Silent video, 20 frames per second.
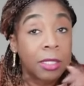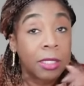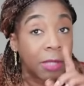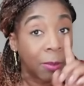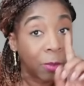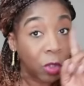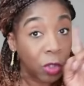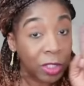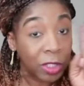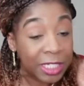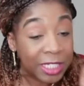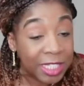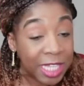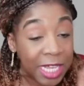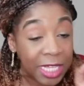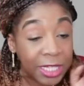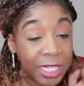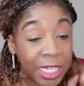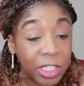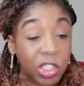I'm going to say
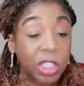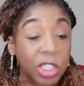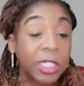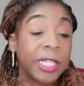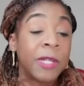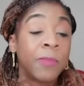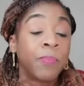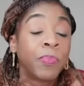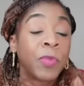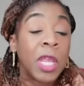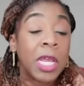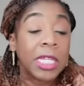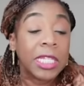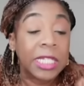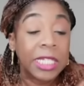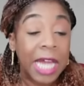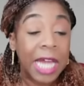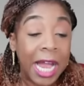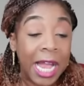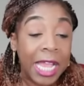allegedly,
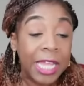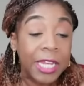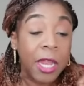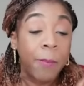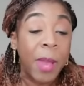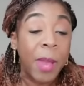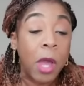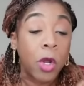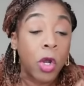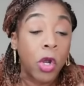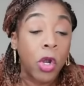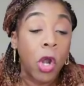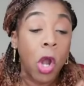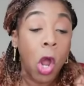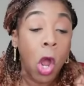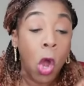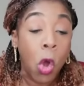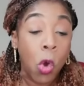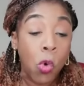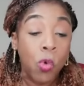lied about her
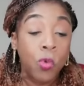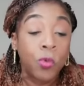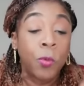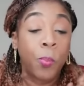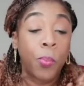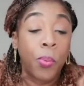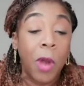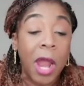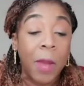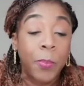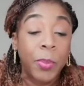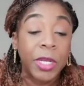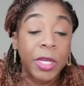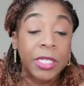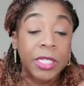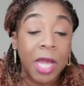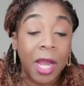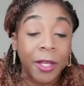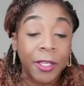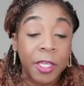own property
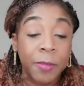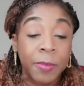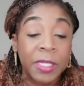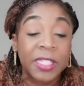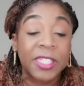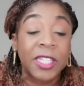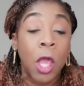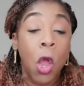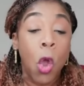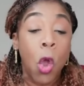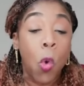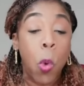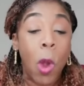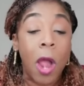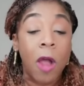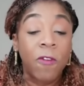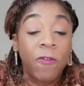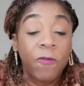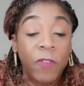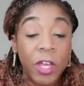documents
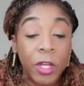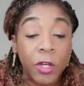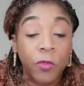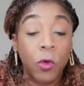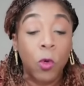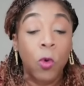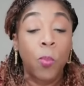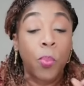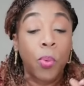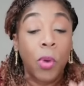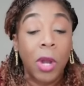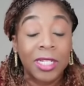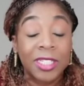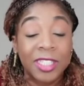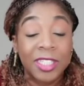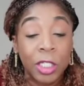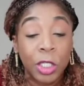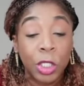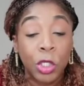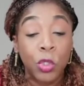while federal
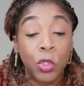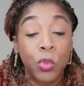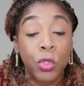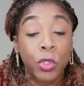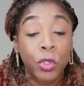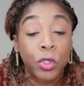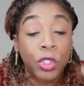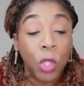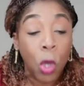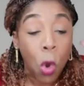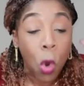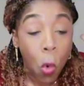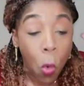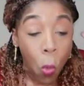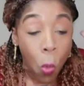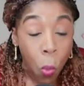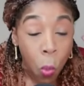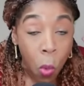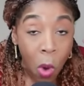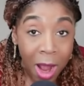prosecutors
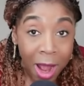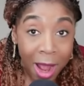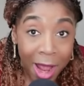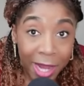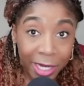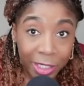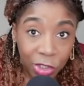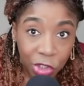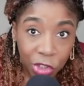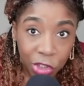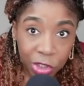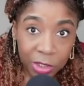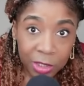watch.